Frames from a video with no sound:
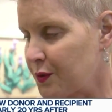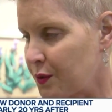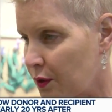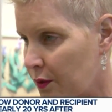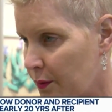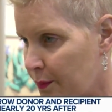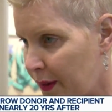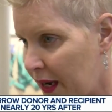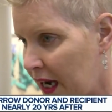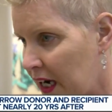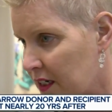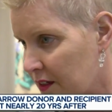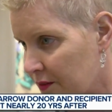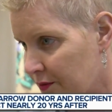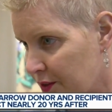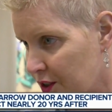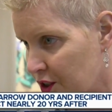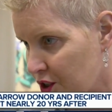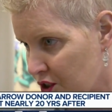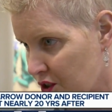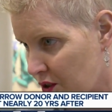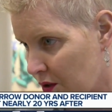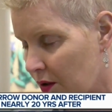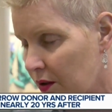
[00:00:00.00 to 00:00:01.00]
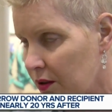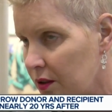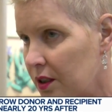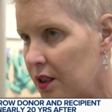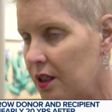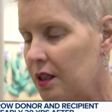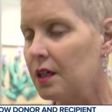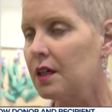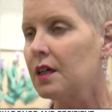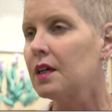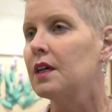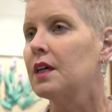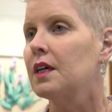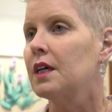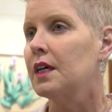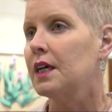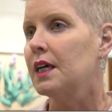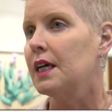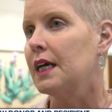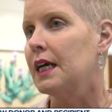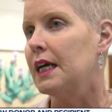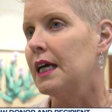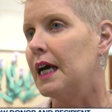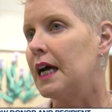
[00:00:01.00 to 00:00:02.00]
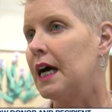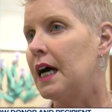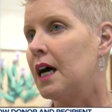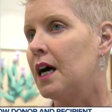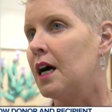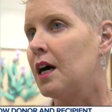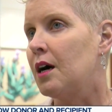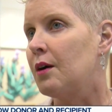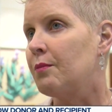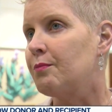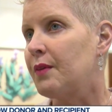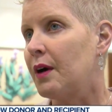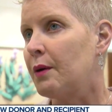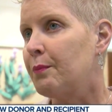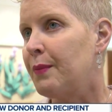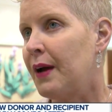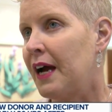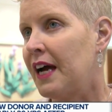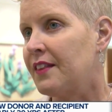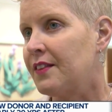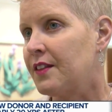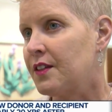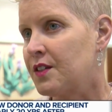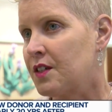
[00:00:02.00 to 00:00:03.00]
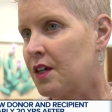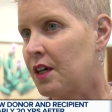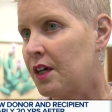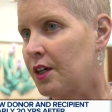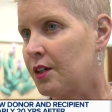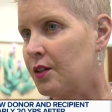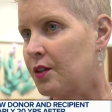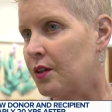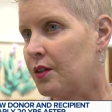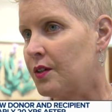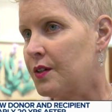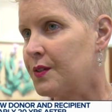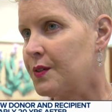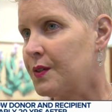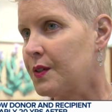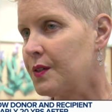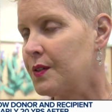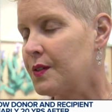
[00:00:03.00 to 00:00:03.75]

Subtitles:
thank Ken Weiss. He's the man whose bone marrow transplant